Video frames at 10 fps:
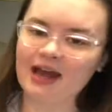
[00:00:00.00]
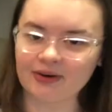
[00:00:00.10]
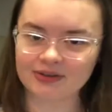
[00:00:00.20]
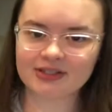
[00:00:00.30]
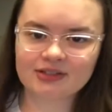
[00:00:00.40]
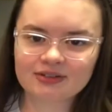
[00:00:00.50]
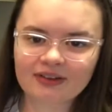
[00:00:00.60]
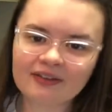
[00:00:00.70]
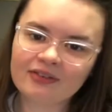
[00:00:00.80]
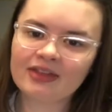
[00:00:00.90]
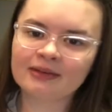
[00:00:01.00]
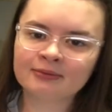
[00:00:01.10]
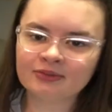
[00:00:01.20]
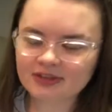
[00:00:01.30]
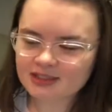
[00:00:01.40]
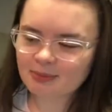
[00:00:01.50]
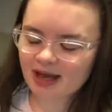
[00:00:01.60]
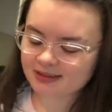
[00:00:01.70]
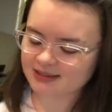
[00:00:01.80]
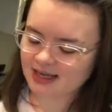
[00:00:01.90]
I always use 5 of them for this
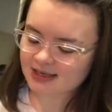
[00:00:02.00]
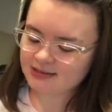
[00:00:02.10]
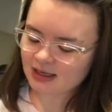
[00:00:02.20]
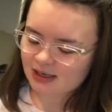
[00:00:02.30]
pot size.